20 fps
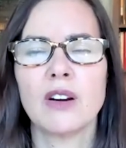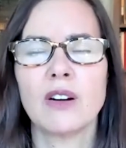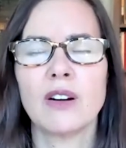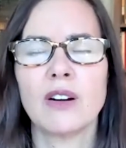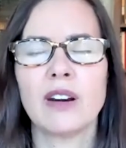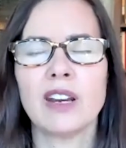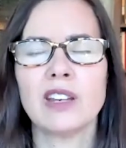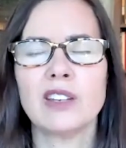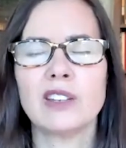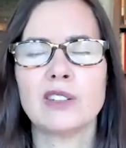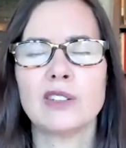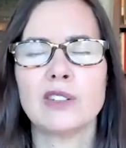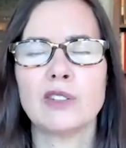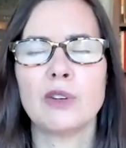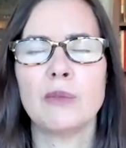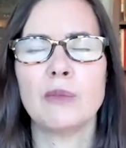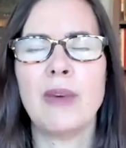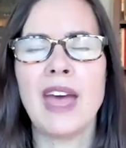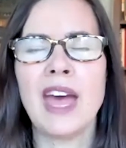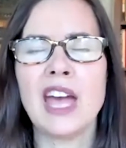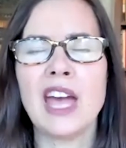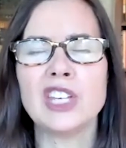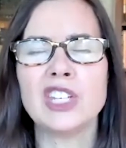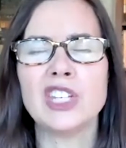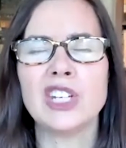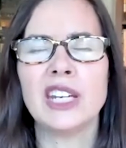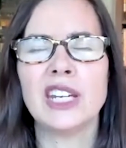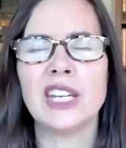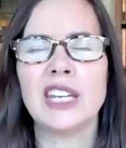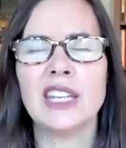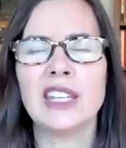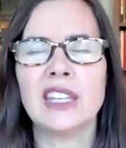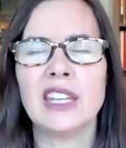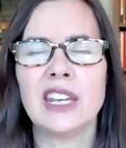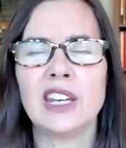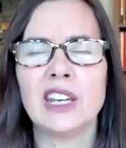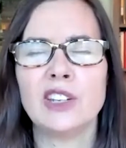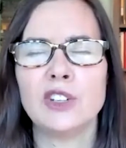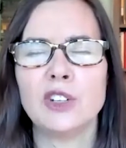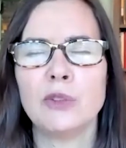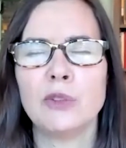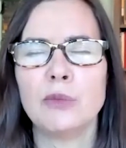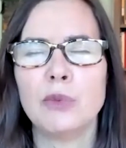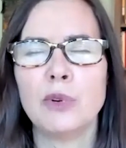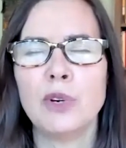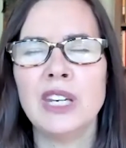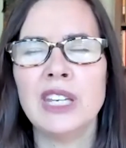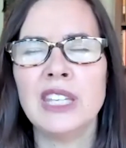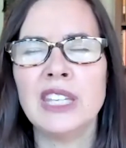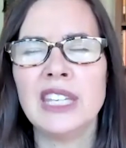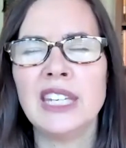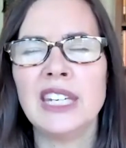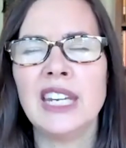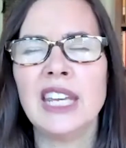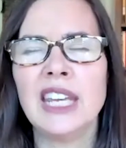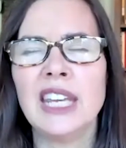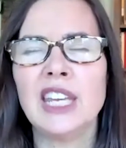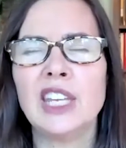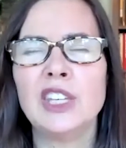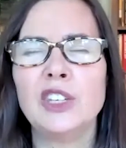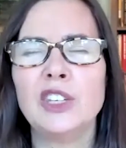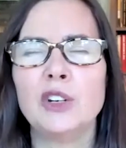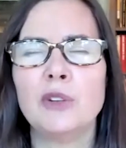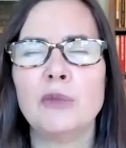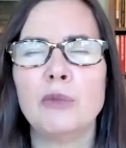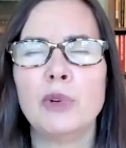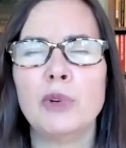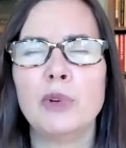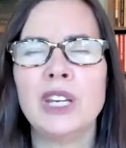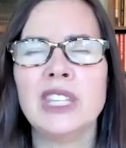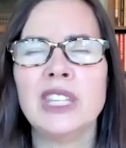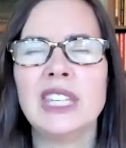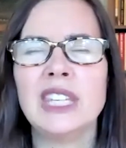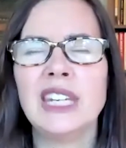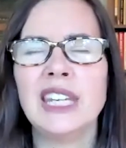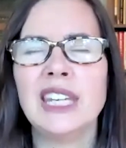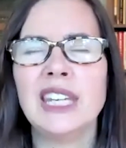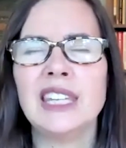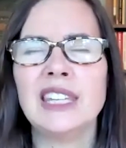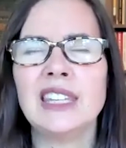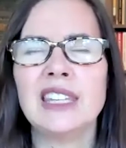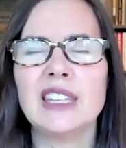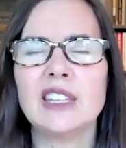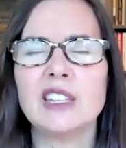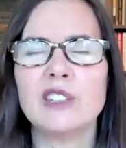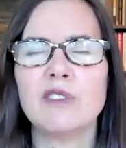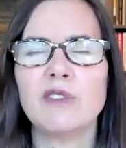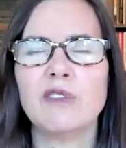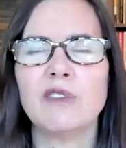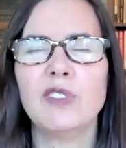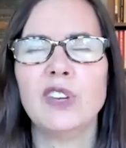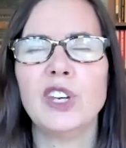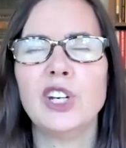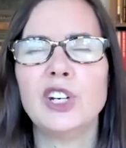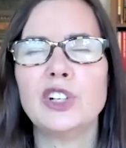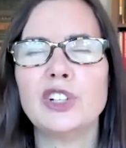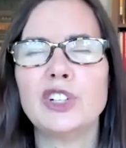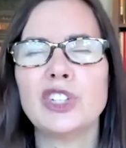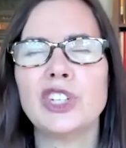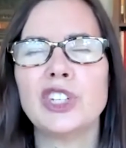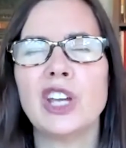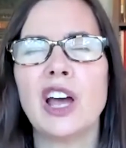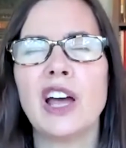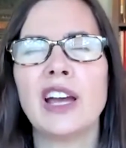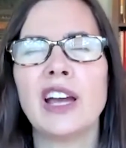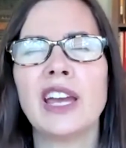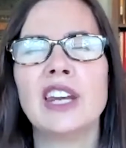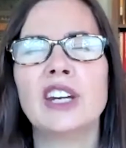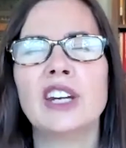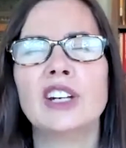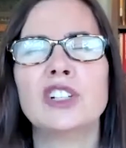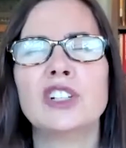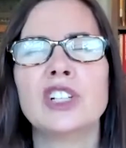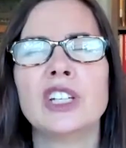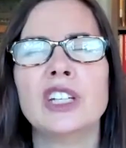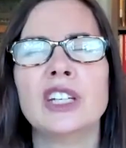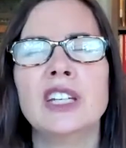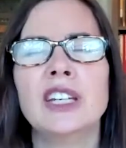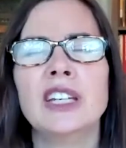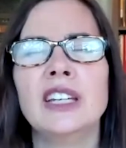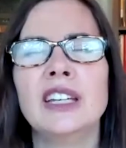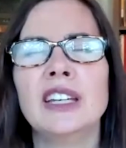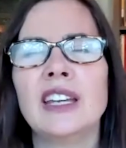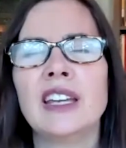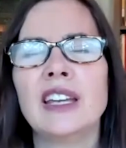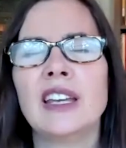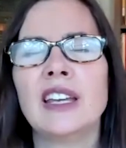Right. So imagining that as you're breathing in this fierce yang energy,